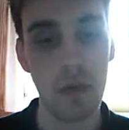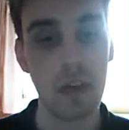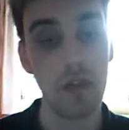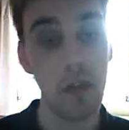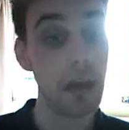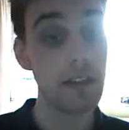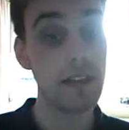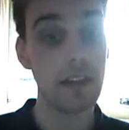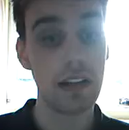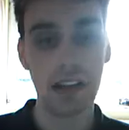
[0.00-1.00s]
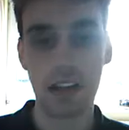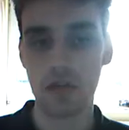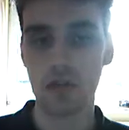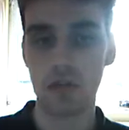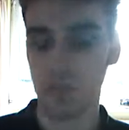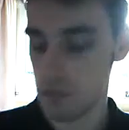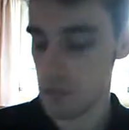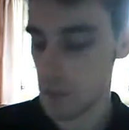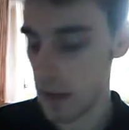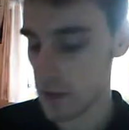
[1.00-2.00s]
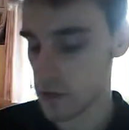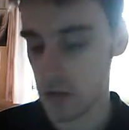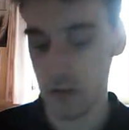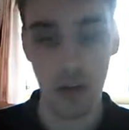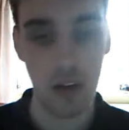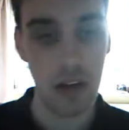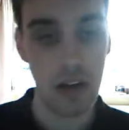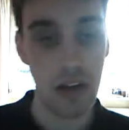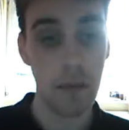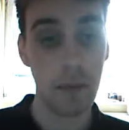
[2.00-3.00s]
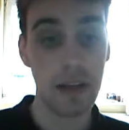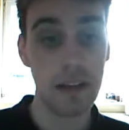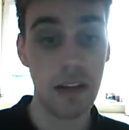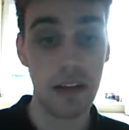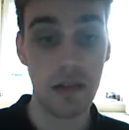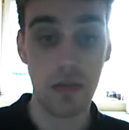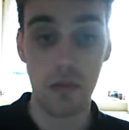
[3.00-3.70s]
So basically, that's the matches. They'll be in the...